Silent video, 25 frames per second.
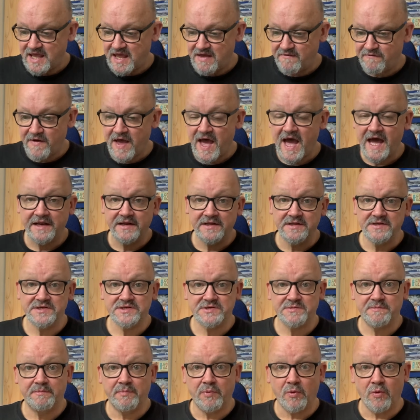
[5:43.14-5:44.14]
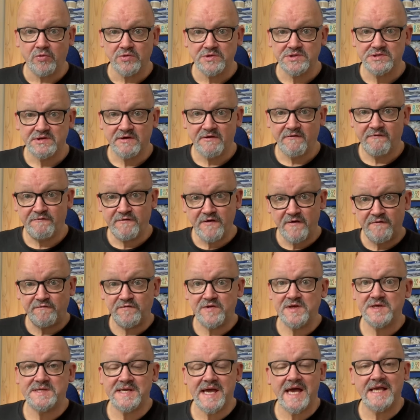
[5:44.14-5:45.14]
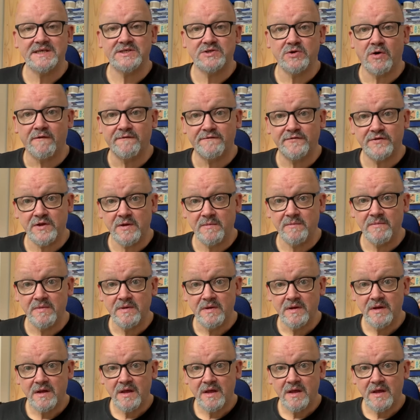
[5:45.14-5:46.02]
Hannant's bought 50 sets off them,